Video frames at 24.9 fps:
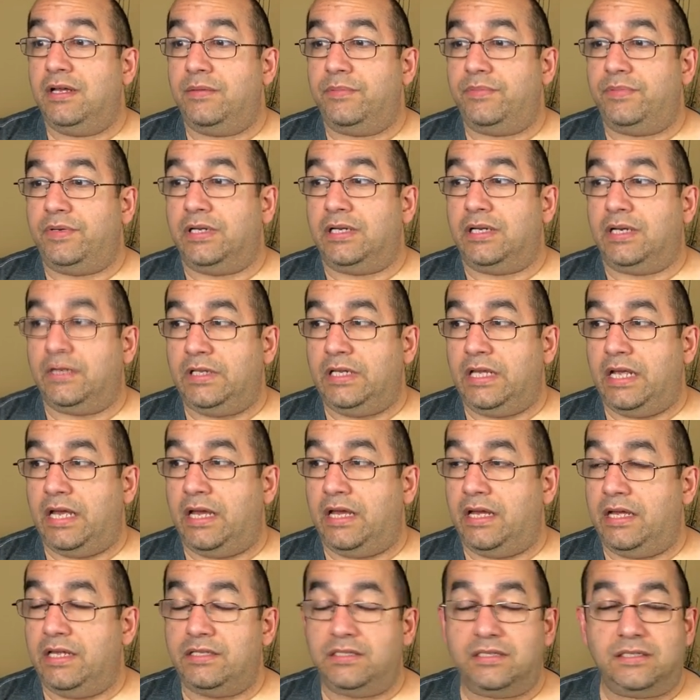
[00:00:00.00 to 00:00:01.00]
But yeah,
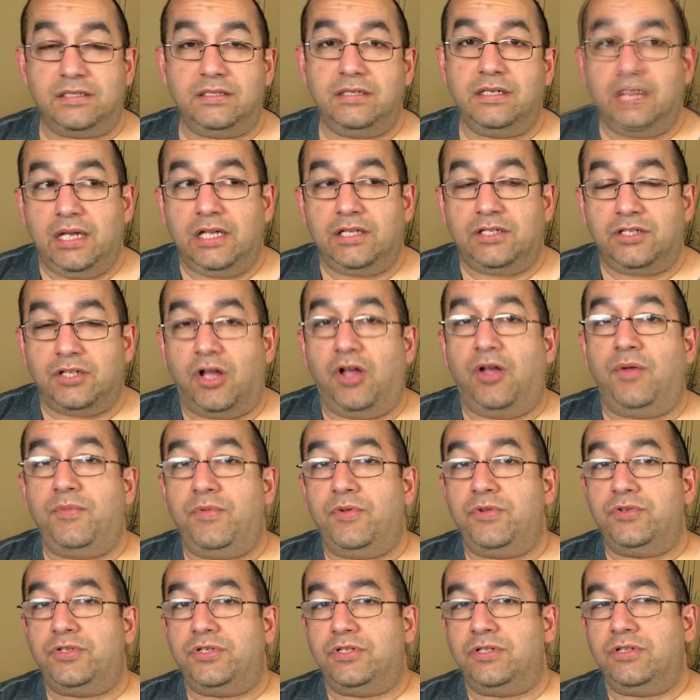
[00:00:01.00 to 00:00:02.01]
it's it's
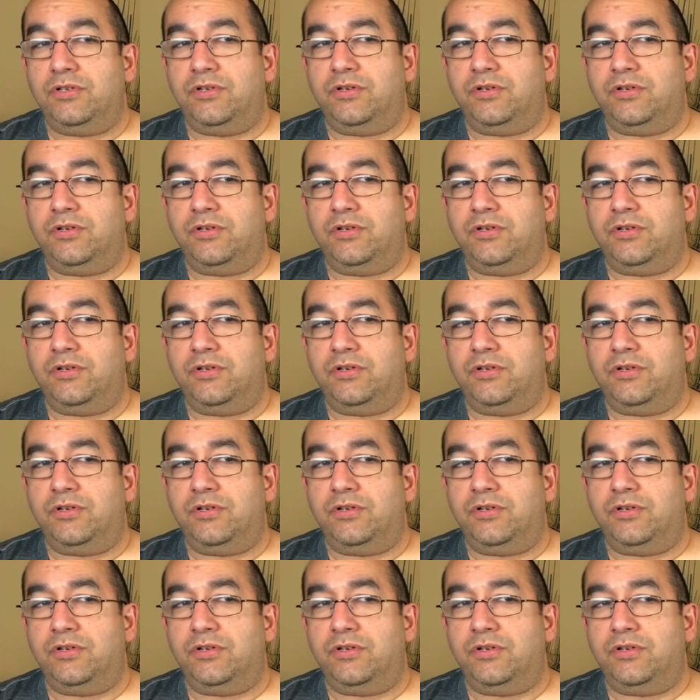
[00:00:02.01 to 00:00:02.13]
almost,